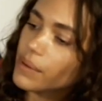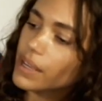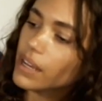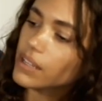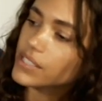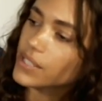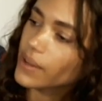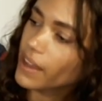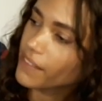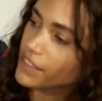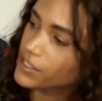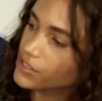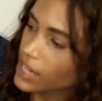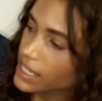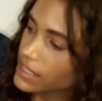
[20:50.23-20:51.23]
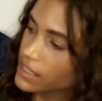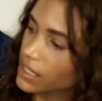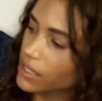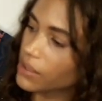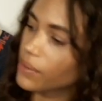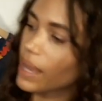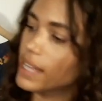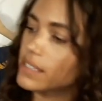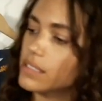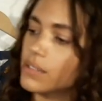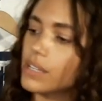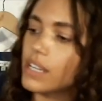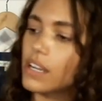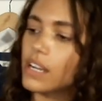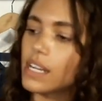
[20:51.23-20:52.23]
We also have the dress silhouette. So
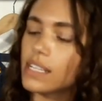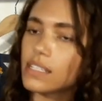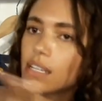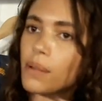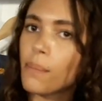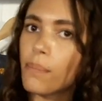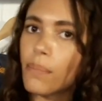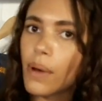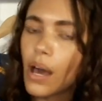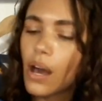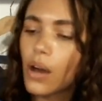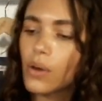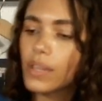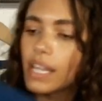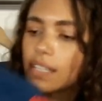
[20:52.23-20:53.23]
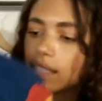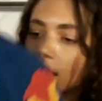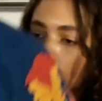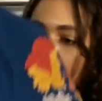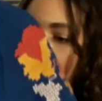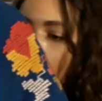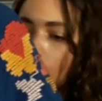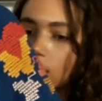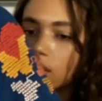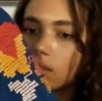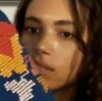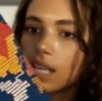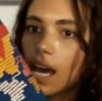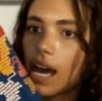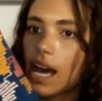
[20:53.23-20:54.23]
here it is in a bow, that same
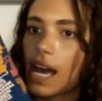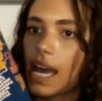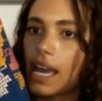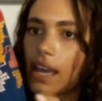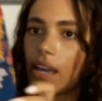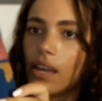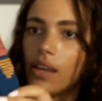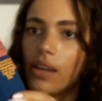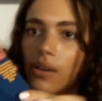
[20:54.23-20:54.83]
tassel tie.